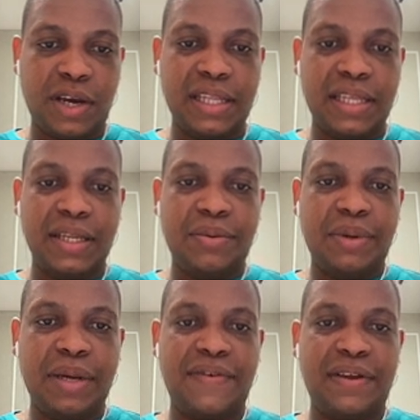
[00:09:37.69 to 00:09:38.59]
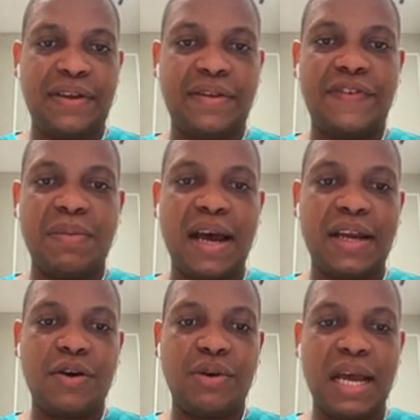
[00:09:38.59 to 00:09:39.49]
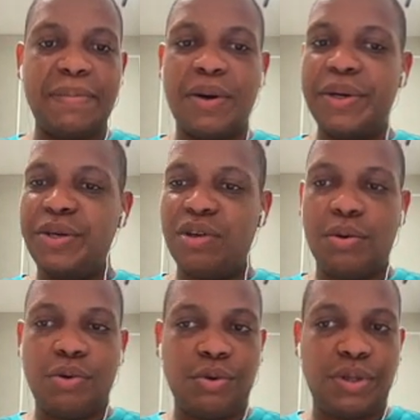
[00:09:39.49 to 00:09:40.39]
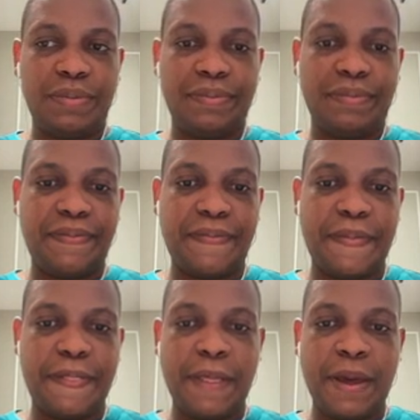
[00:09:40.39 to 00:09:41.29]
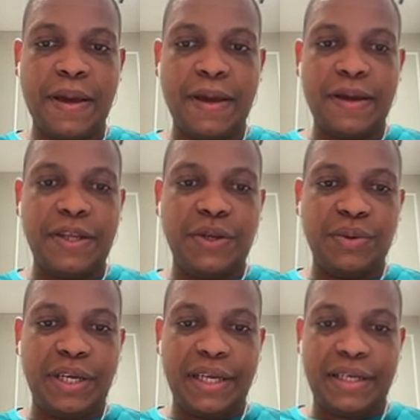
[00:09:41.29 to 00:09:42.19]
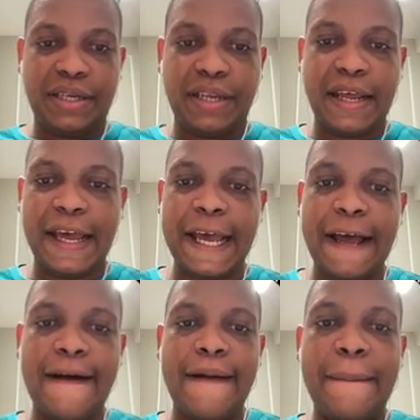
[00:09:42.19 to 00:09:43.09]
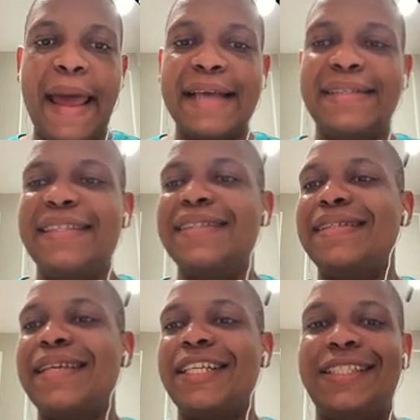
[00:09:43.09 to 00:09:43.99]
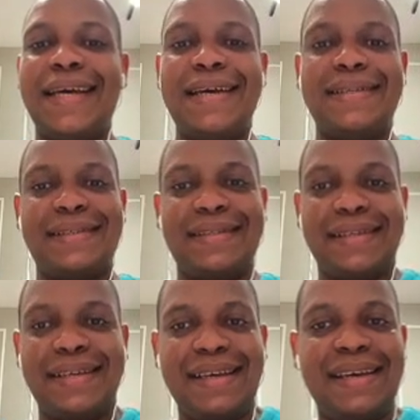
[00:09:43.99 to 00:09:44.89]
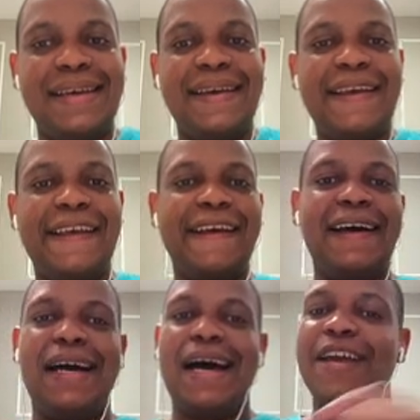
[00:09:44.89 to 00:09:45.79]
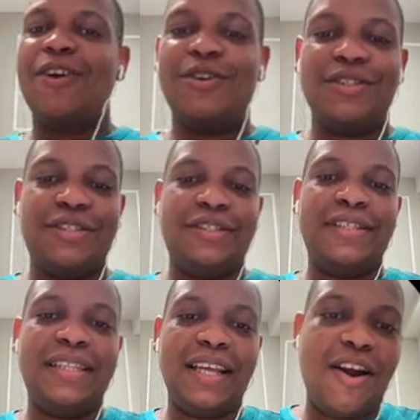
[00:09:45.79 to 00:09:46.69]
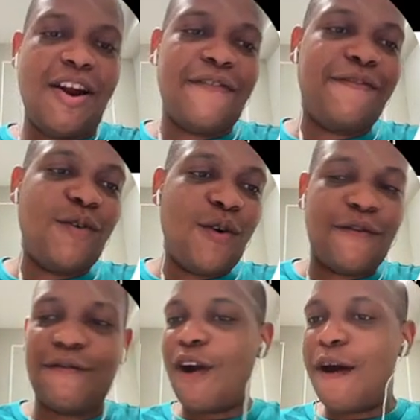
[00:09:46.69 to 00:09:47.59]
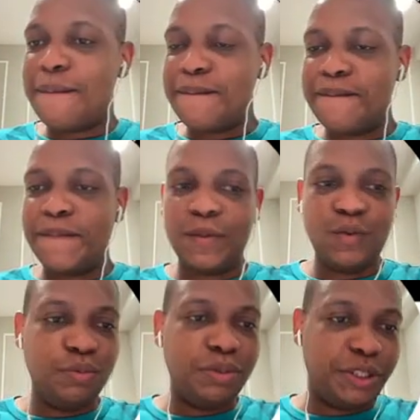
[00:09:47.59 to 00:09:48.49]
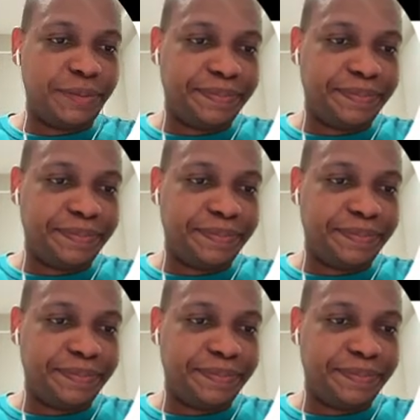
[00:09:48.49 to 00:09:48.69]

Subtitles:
And then we have the Figma icon library. You download them. You'll get assets such as icons that are from Uber.